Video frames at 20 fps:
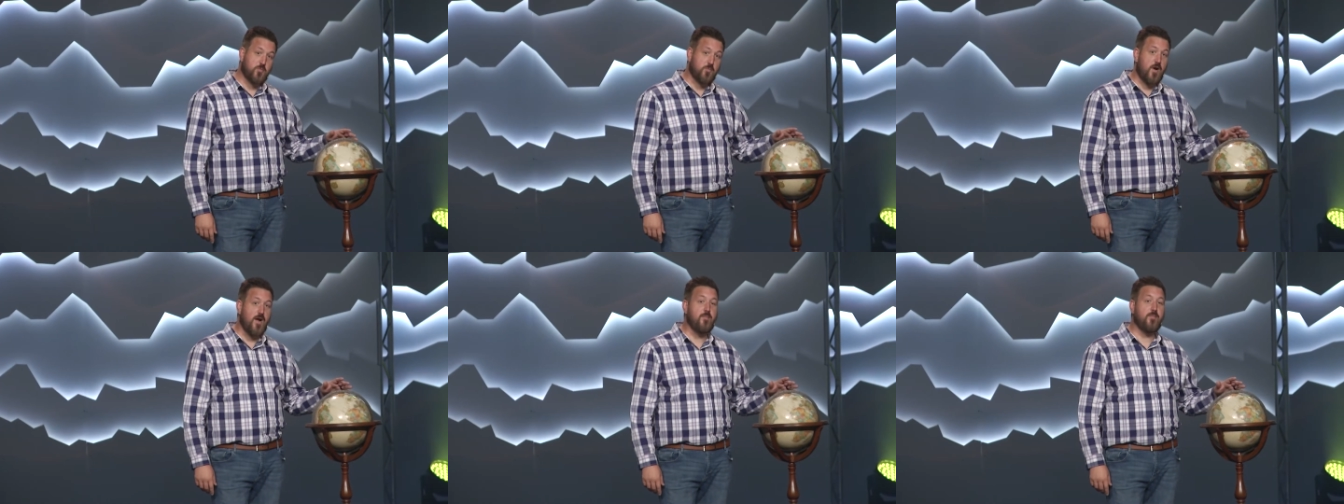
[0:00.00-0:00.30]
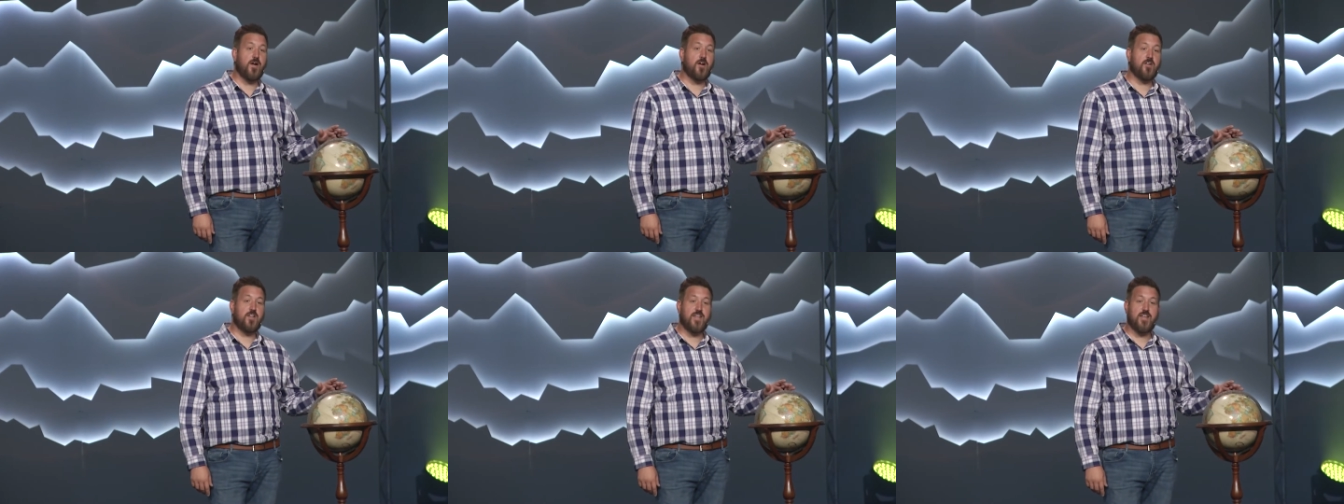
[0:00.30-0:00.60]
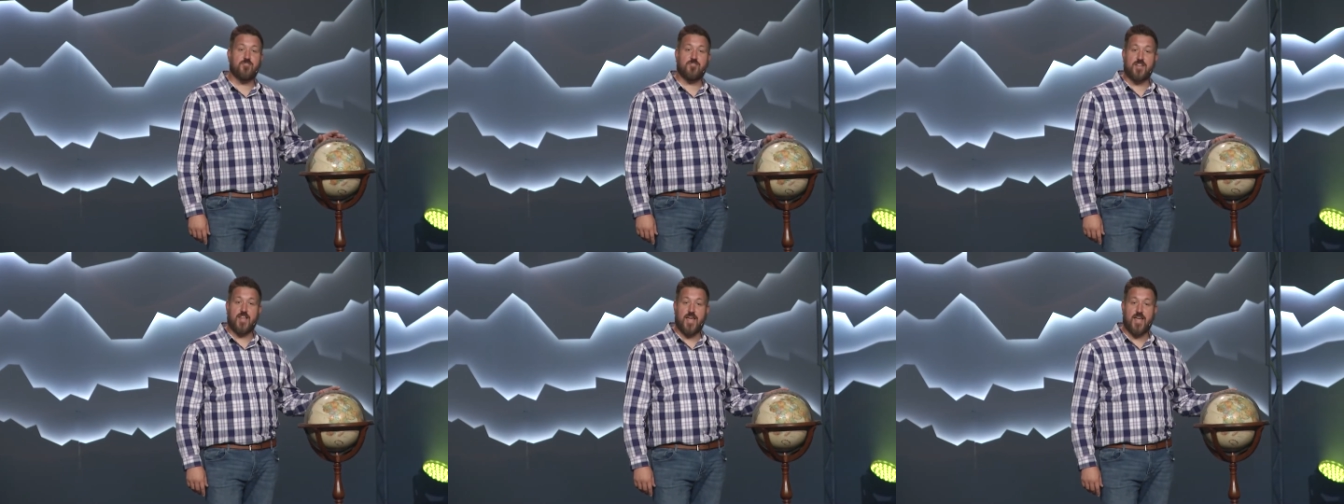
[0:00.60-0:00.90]
primarily
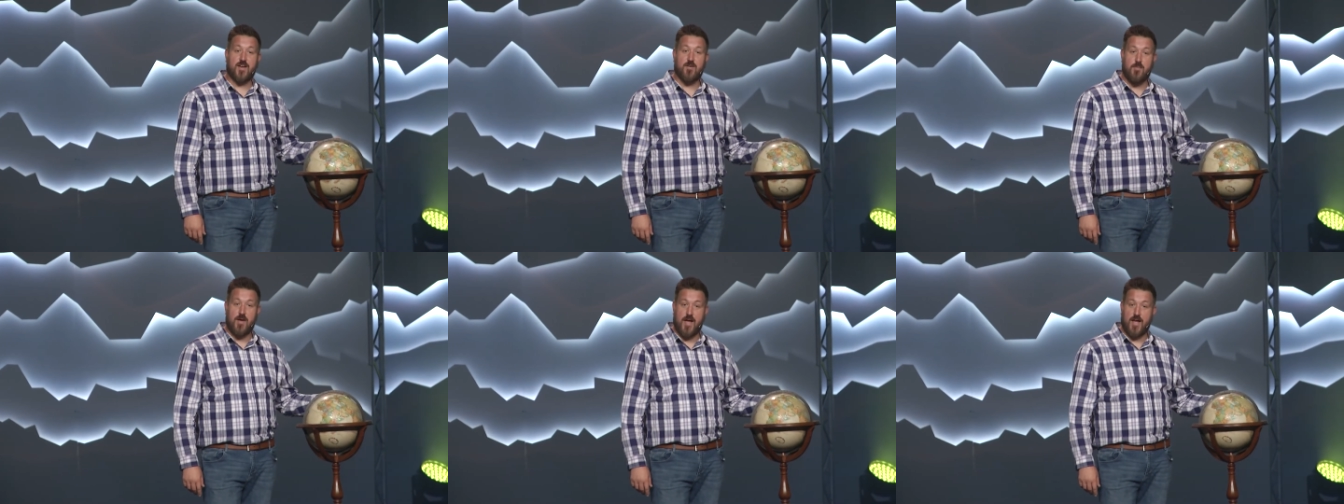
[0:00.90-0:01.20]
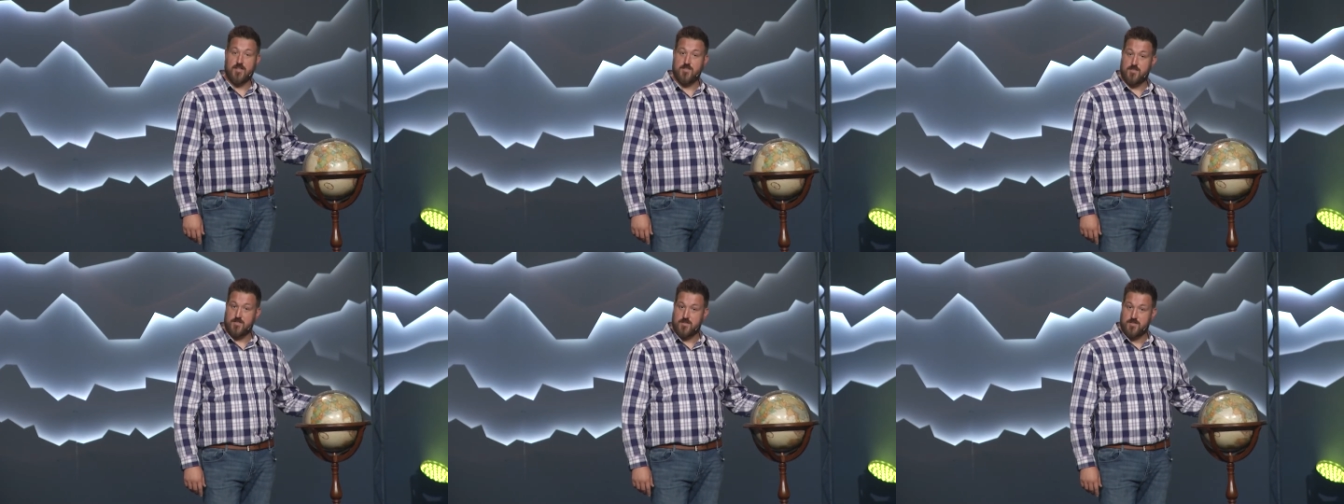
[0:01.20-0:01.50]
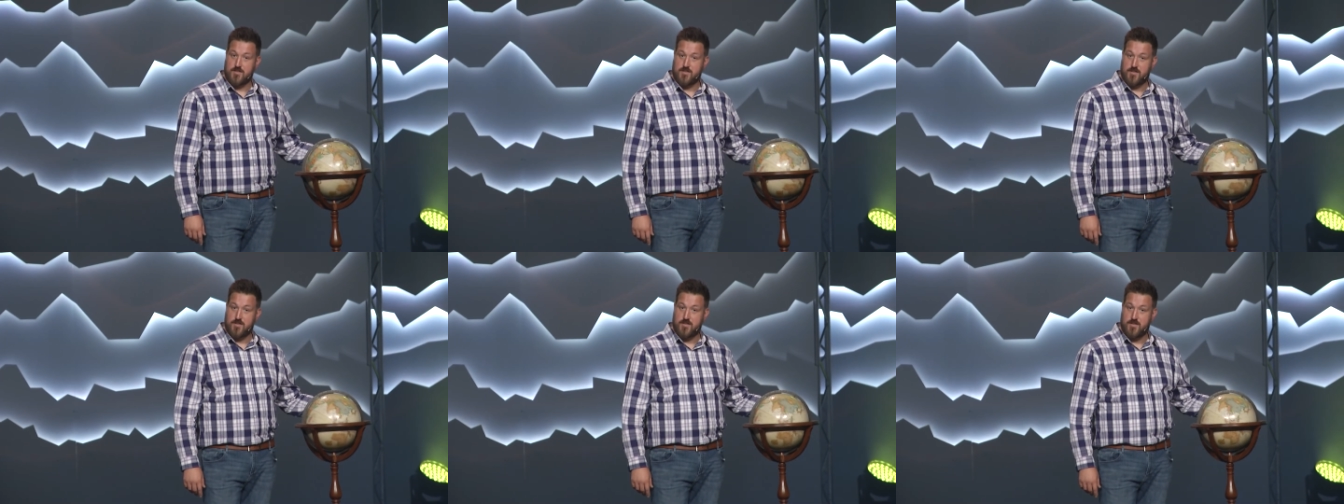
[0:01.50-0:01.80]
of landmass,
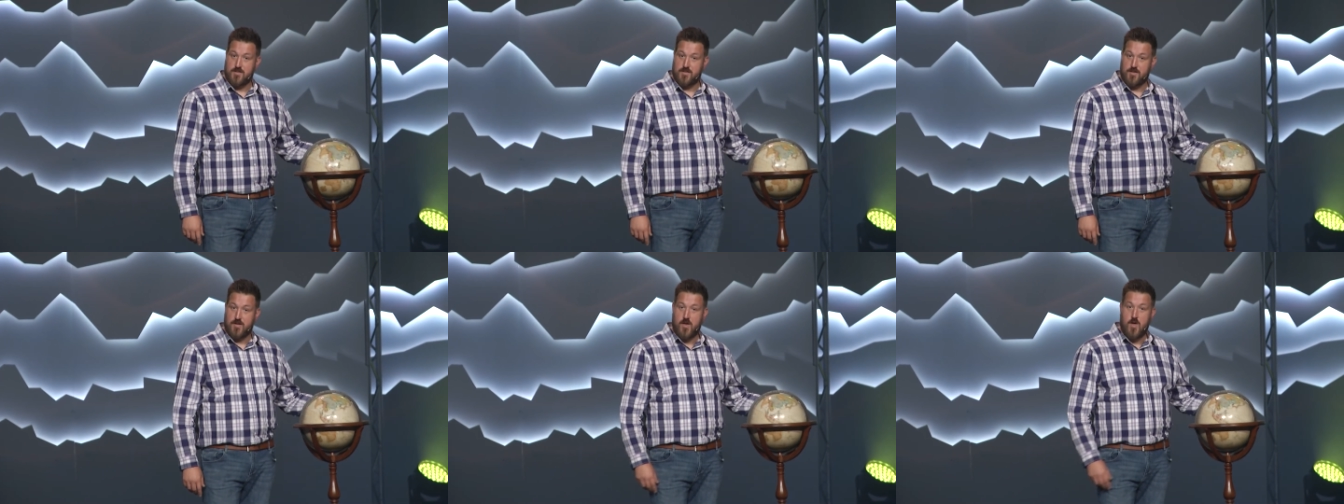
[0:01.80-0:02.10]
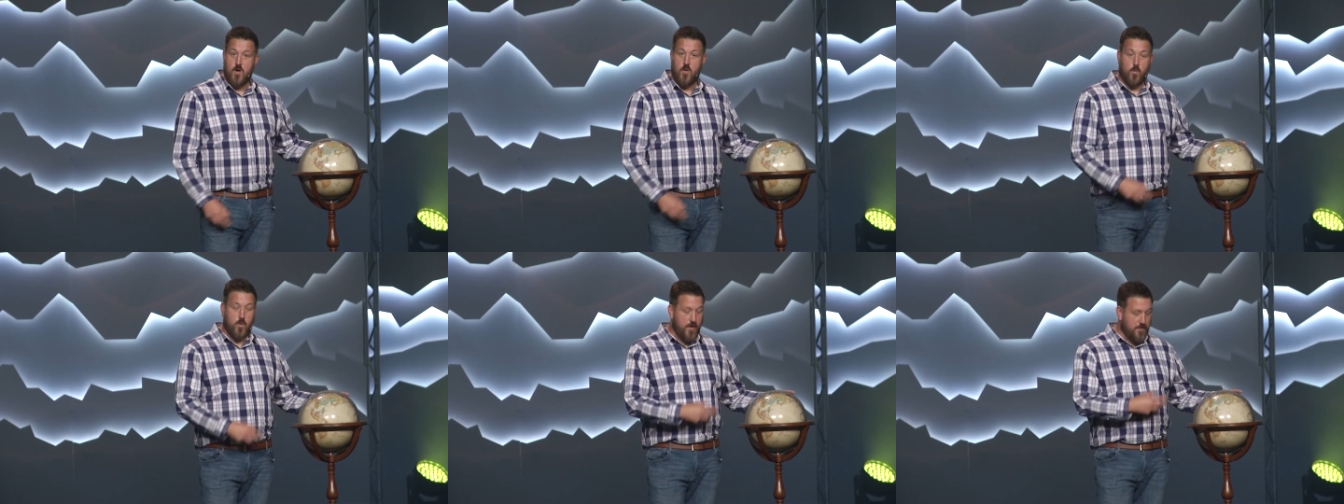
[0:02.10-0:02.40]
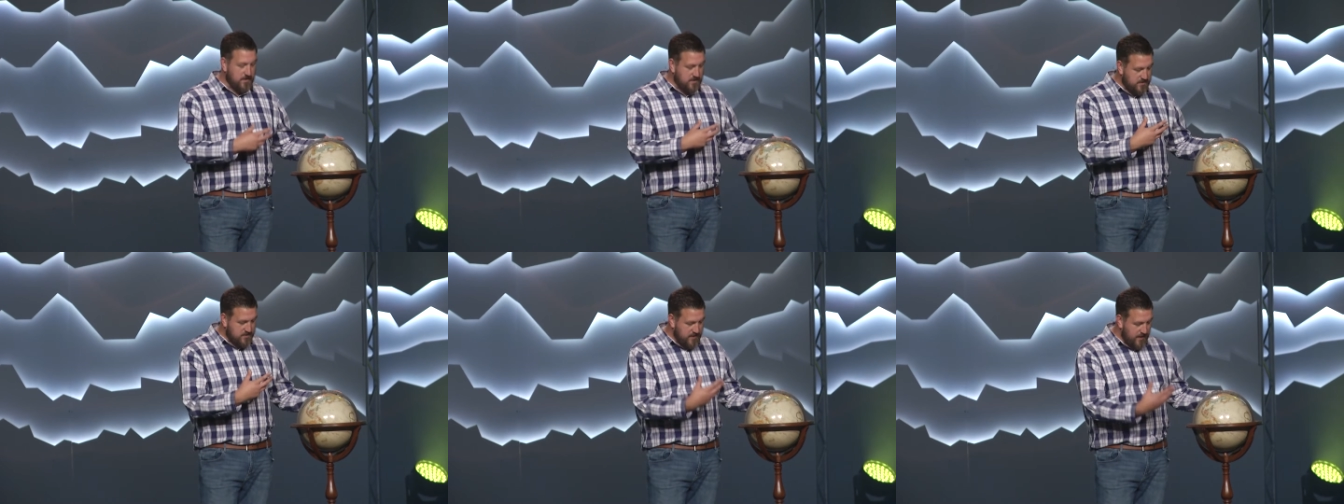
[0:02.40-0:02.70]
while
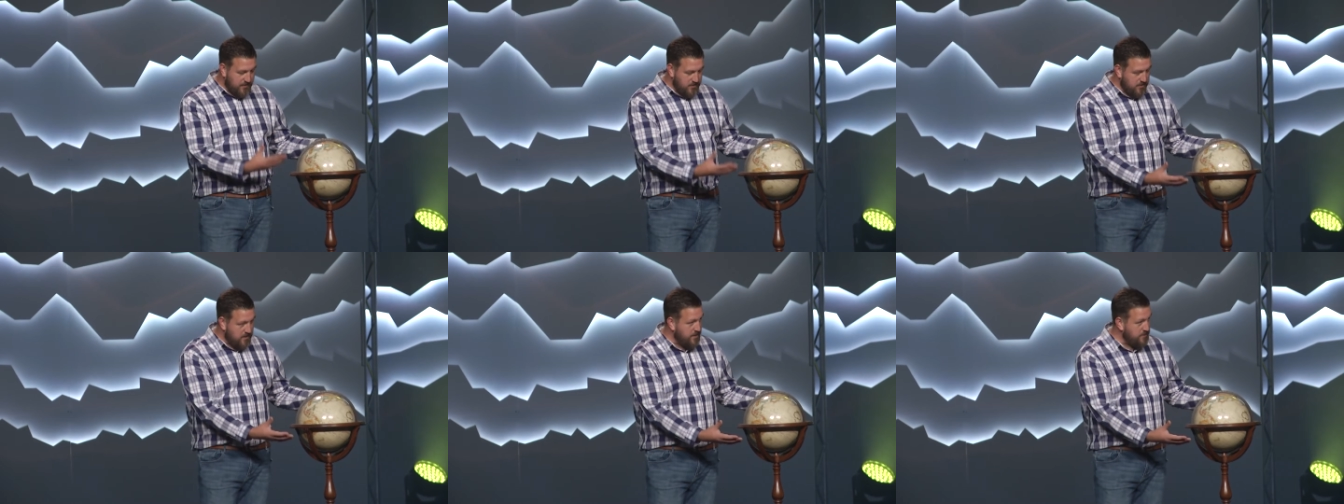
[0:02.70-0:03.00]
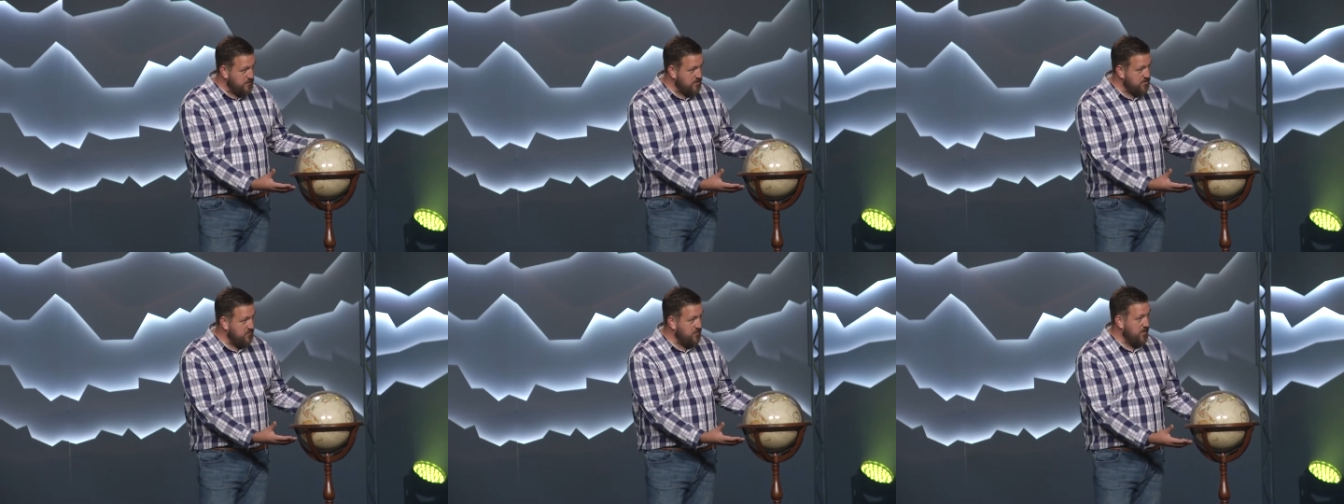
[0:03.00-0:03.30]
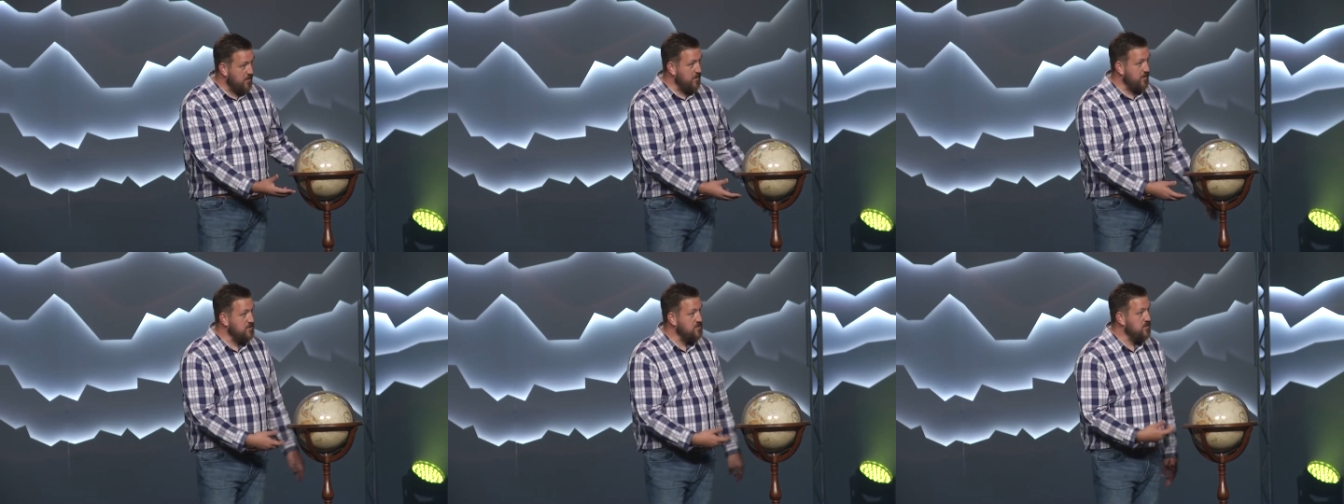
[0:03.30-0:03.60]
the southern
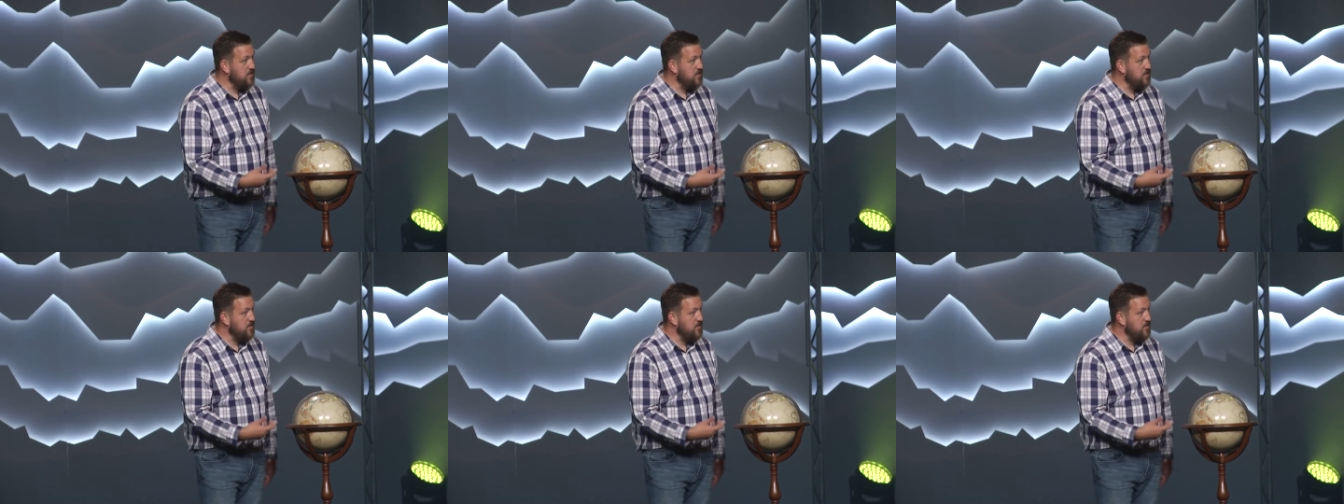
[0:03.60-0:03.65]
hemisphere is